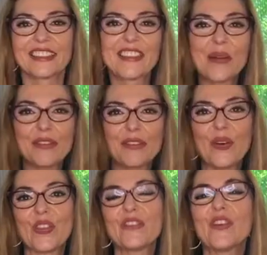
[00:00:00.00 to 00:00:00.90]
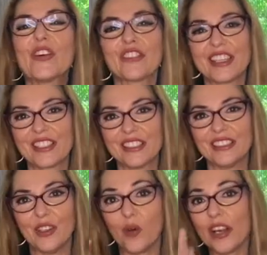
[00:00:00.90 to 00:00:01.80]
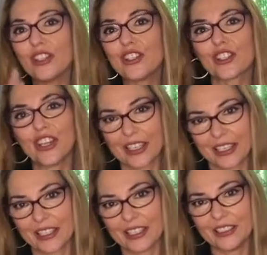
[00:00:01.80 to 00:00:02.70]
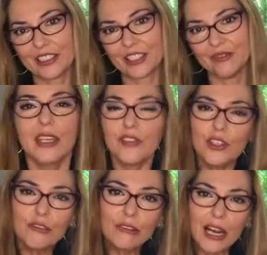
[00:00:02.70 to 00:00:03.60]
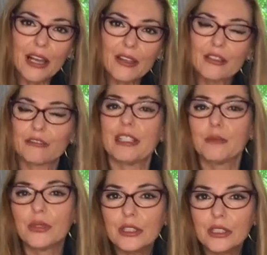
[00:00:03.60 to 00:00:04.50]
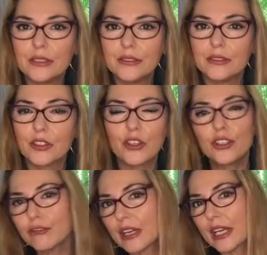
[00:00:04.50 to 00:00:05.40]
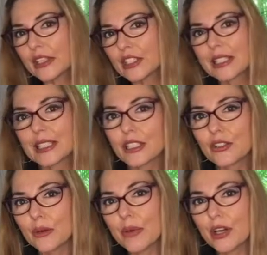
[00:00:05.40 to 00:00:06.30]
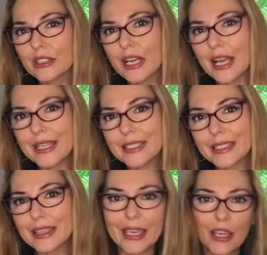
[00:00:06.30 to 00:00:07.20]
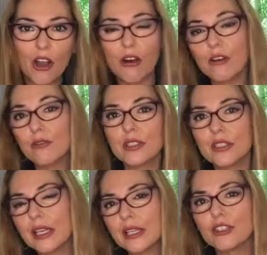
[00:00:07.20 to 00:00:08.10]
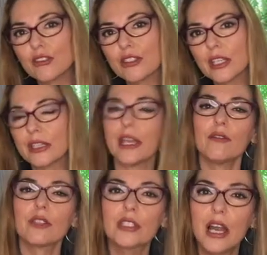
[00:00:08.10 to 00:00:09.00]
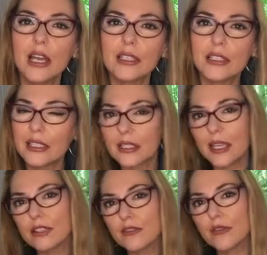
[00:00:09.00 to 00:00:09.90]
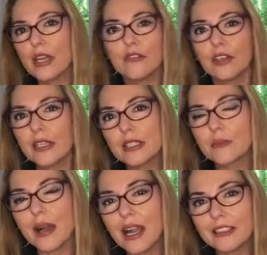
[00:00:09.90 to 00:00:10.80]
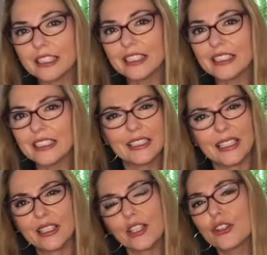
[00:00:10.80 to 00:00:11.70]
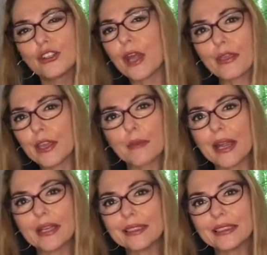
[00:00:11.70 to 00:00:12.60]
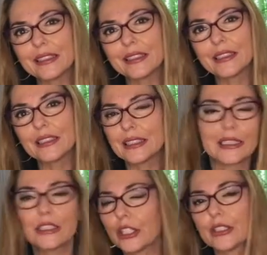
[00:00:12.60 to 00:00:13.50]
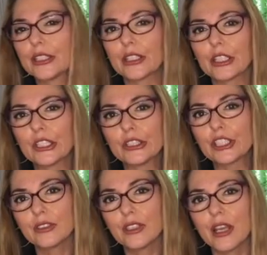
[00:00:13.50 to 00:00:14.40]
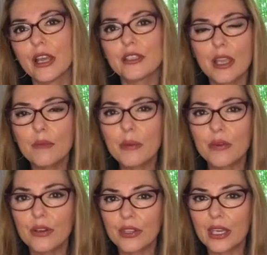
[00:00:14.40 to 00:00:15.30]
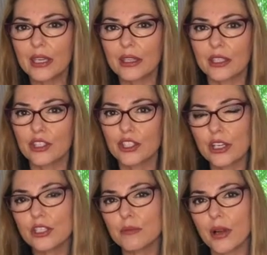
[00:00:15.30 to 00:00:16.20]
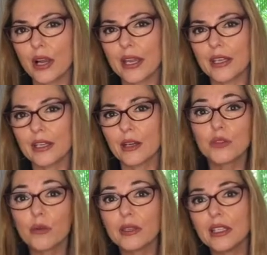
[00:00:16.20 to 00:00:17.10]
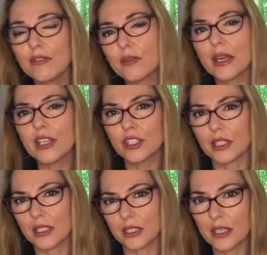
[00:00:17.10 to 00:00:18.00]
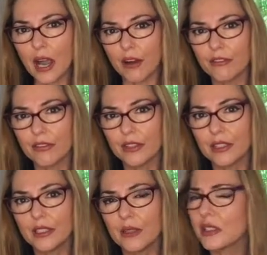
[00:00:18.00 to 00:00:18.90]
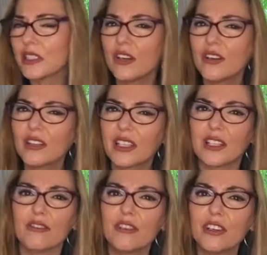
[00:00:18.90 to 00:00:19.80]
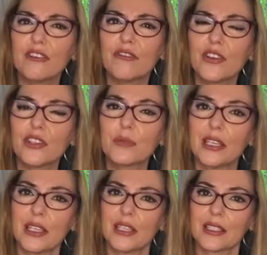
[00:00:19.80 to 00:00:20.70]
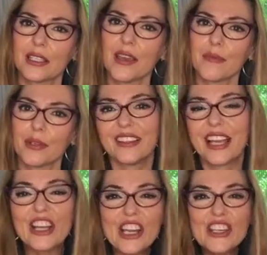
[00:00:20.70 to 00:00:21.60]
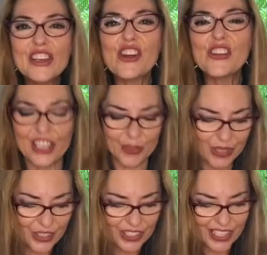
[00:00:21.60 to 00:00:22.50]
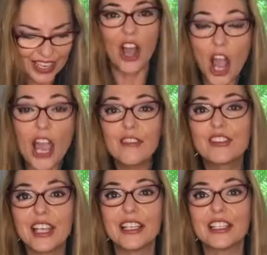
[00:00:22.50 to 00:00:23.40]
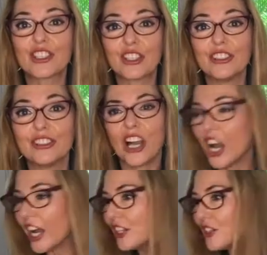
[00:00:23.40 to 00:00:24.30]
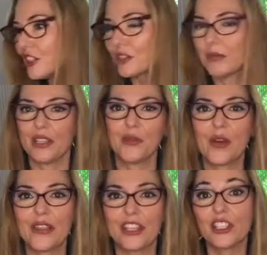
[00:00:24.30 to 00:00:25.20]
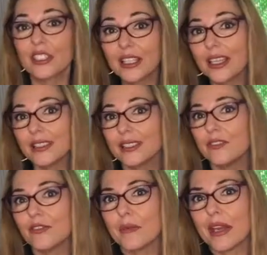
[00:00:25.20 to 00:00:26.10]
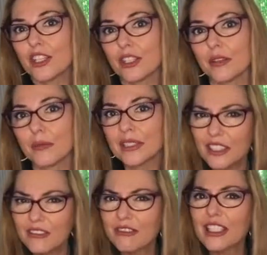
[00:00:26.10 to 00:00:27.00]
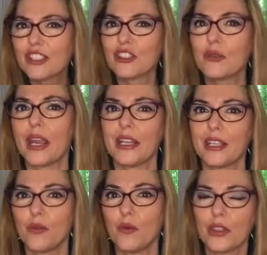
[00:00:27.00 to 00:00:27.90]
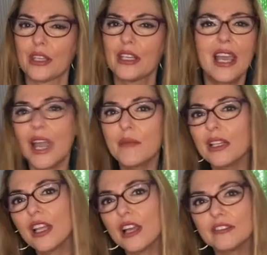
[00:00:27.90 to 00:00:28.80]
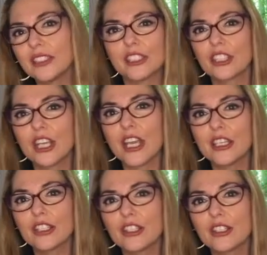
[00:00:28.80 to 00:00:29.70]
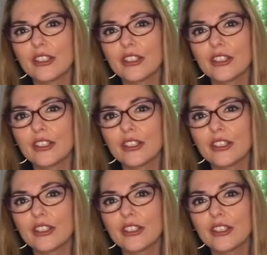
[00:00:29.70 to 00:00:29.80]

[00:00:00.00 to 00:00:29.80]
Number four, the fourth reason why you should not get a coach. If you'd rather read a book, or you'd rather just listen to a podcast and think, "Oh, wasn't that interesting? That was nice. That sounds very inspiring," and then do nothing about it, then don't get a coach. There's some people who think that just by absorbing the information is enough. It's only the very first beginning step. And I know this because I've done it too. I used to be the one that just collected information, but didn't really do anything with it, and my life didn't change.